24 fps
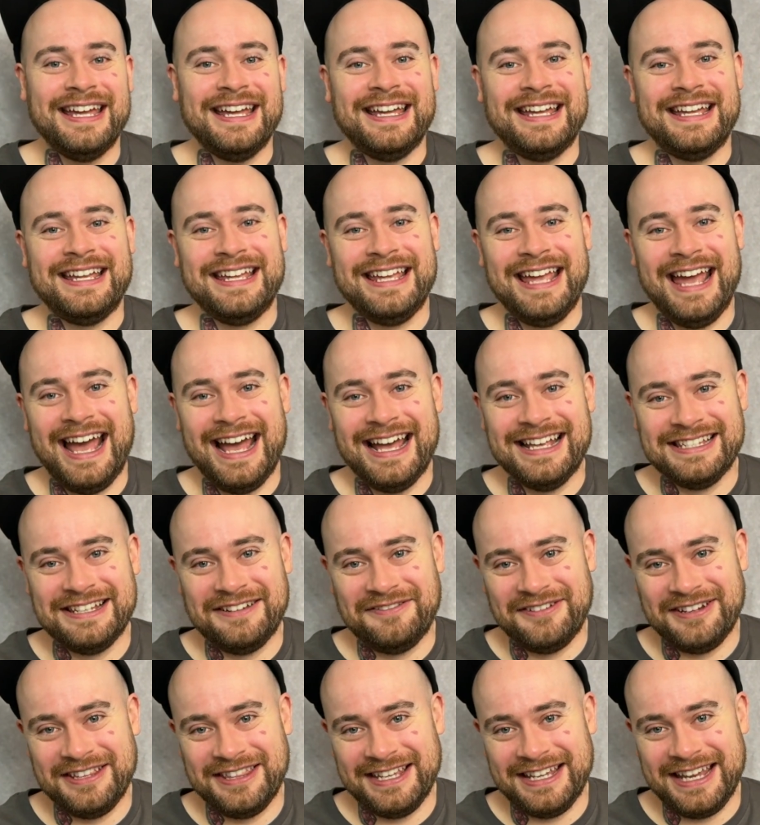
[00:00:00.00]
he has
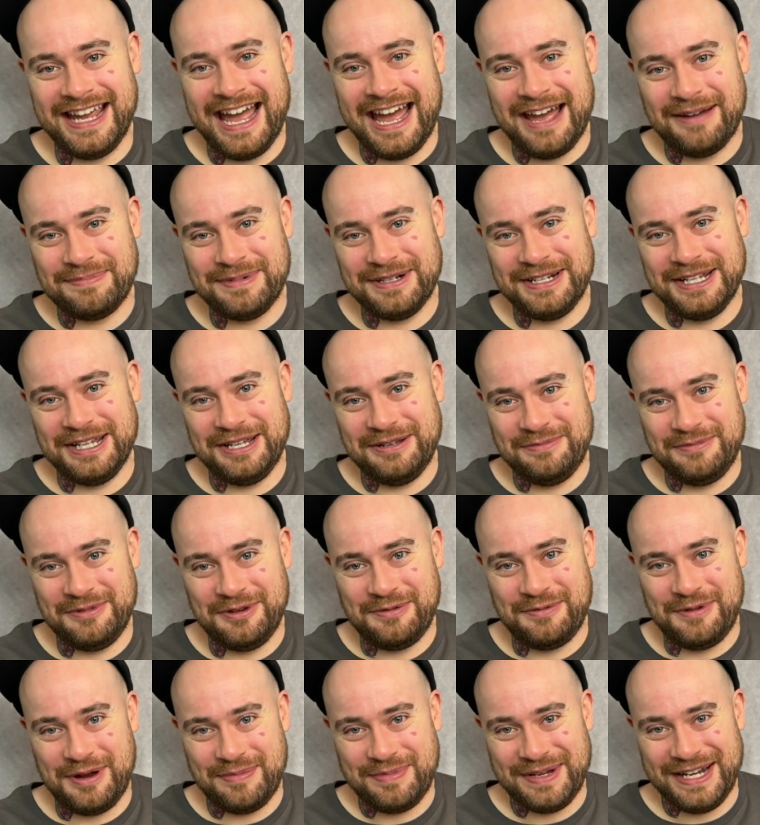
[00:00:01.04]
everything happen to him
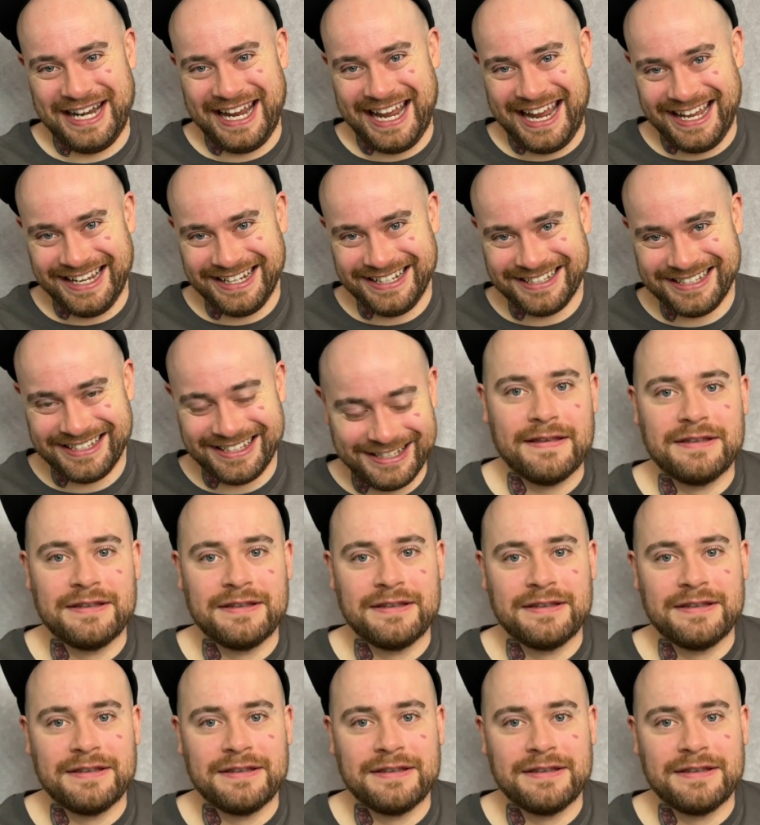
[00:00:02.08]
with Weapon X.